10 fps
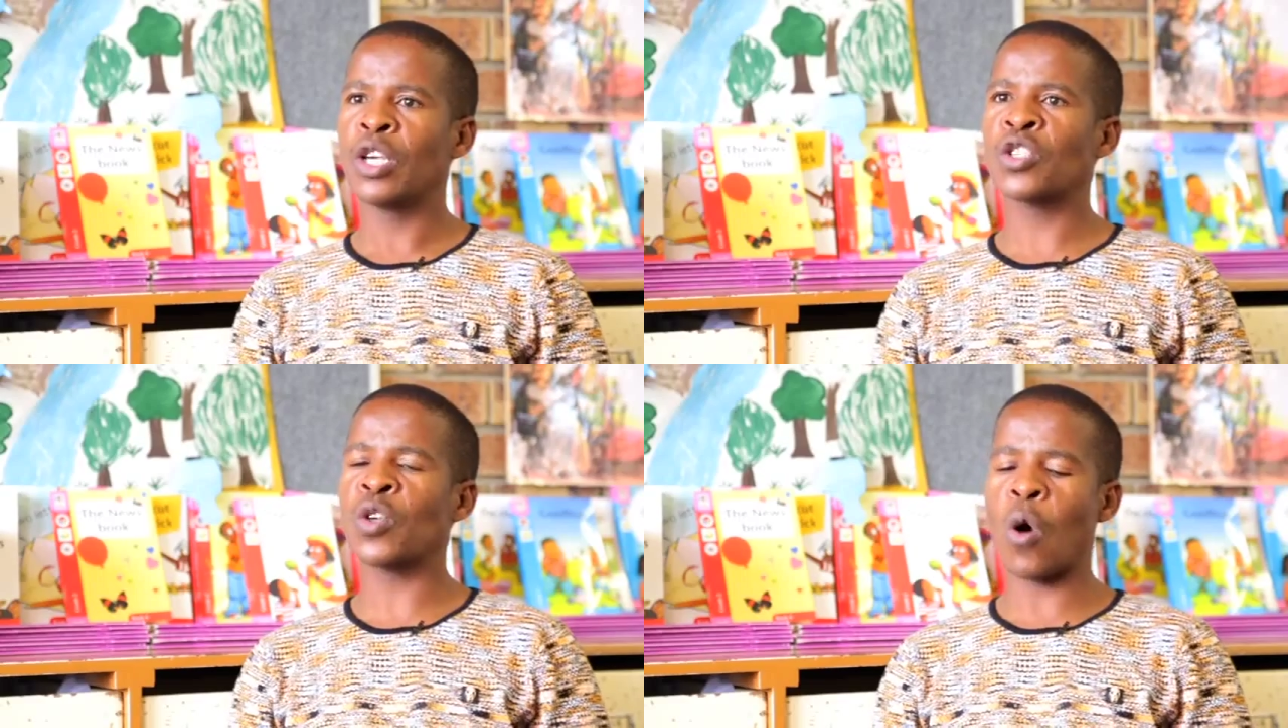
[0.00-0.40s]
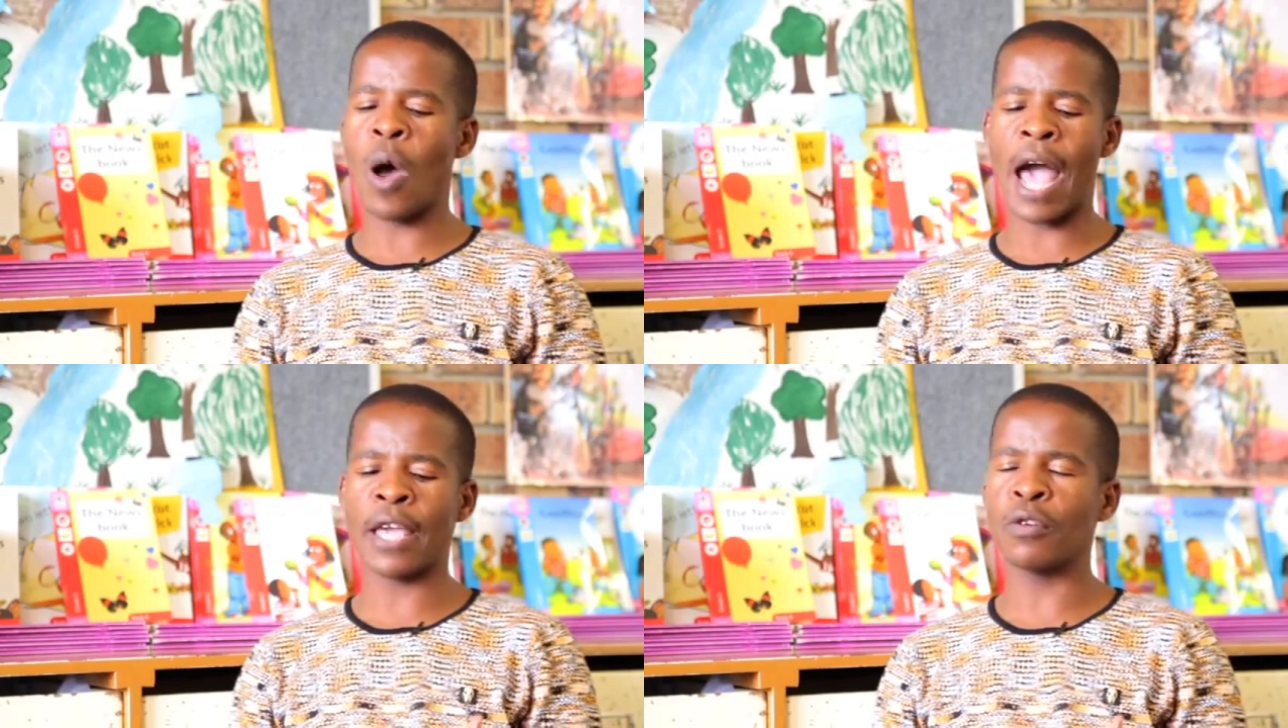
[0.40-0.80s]
So
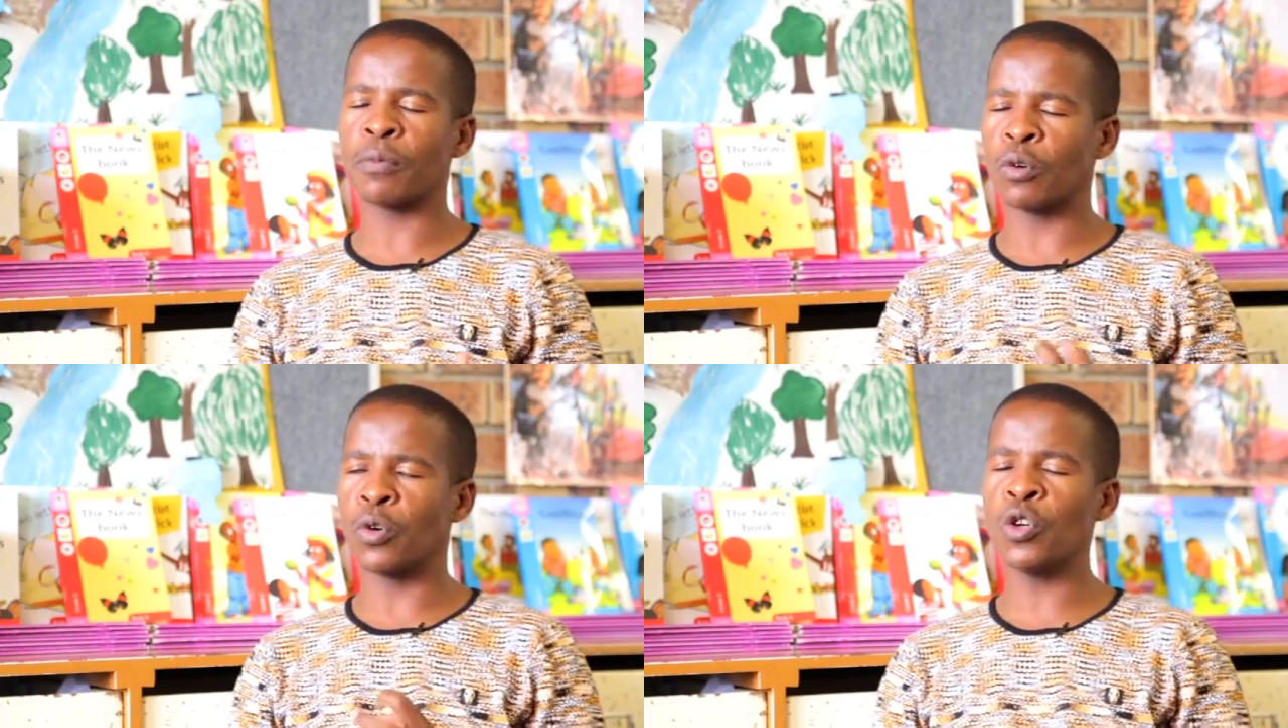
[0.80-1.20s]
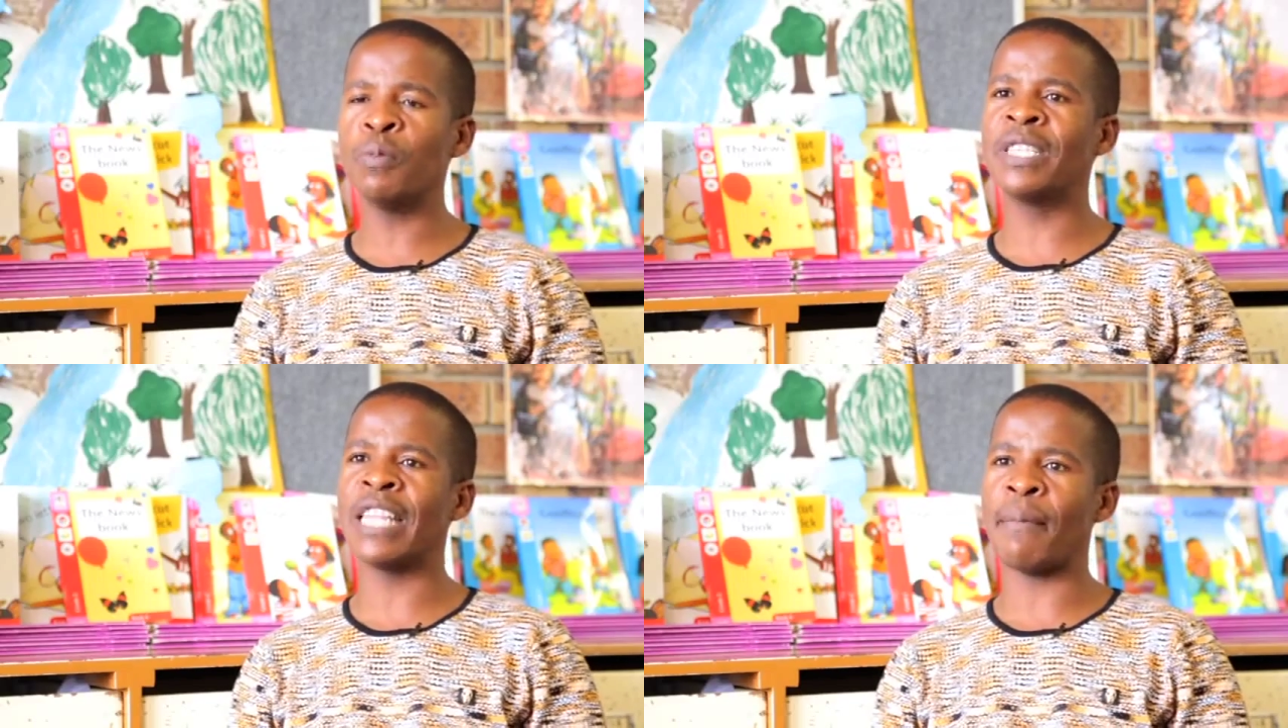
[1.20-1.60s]
I
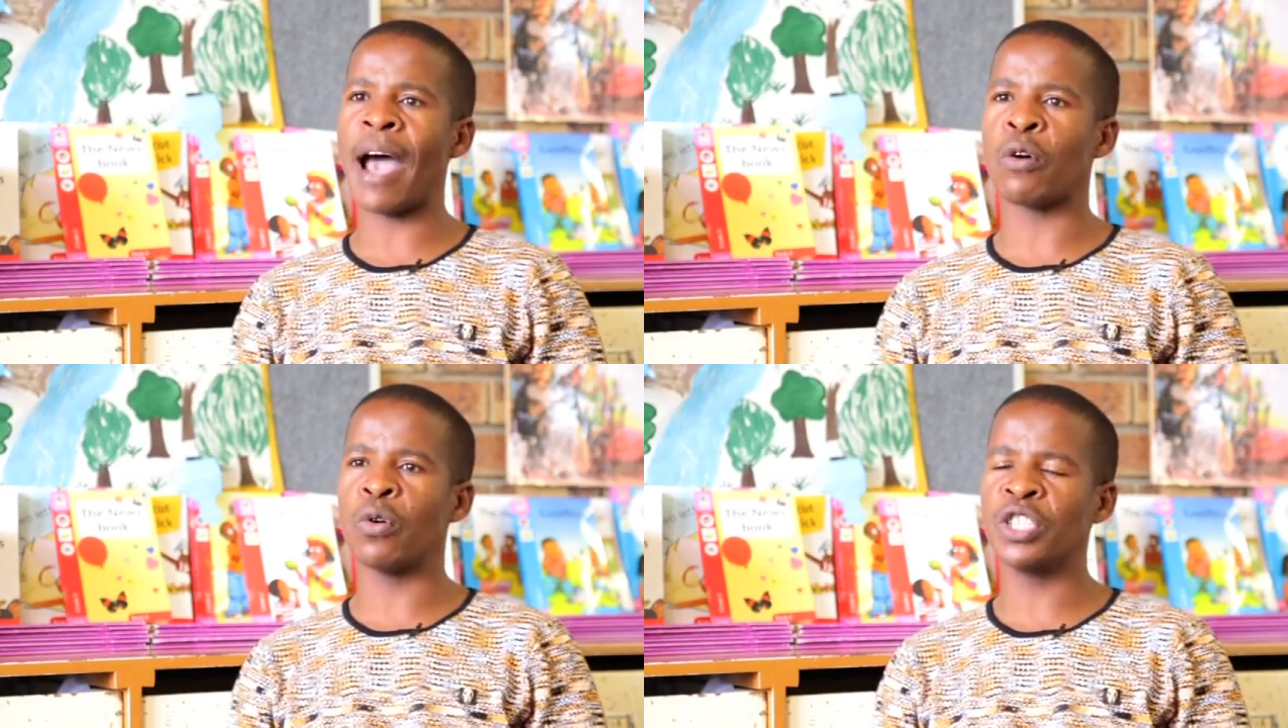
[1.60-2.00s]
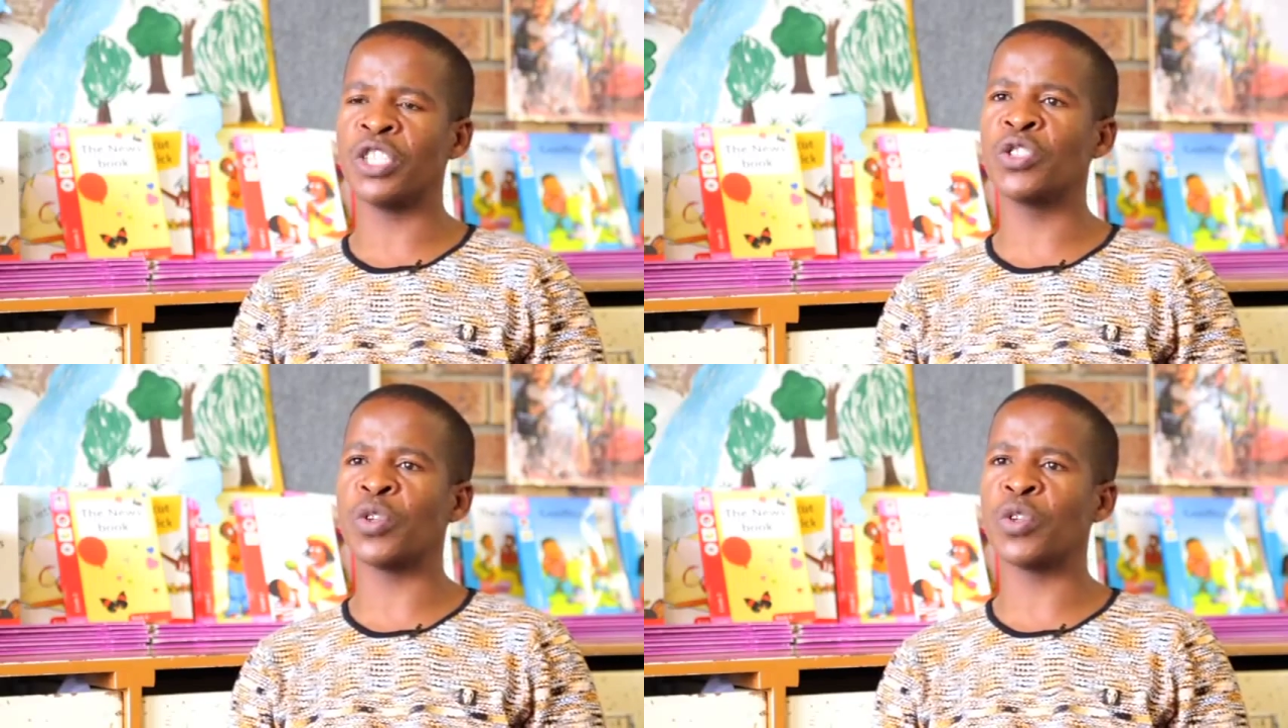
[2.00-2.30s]
grouped them according